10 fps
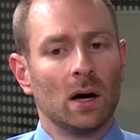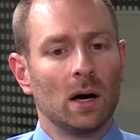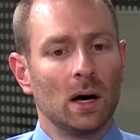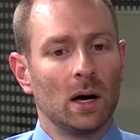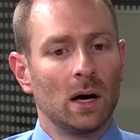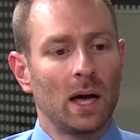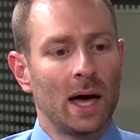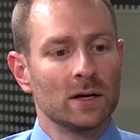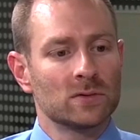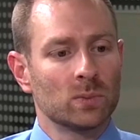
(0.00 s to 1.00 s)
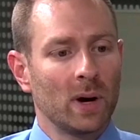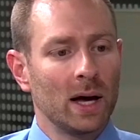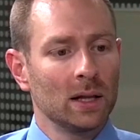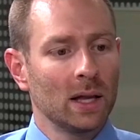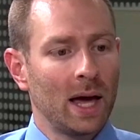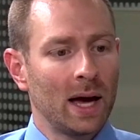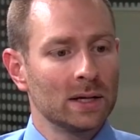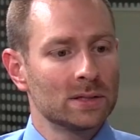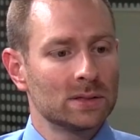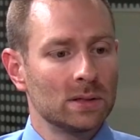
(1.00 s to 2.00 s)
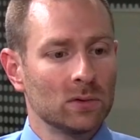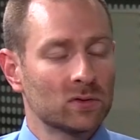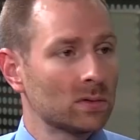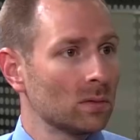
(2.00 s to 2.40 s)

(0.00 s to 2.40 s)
as well as those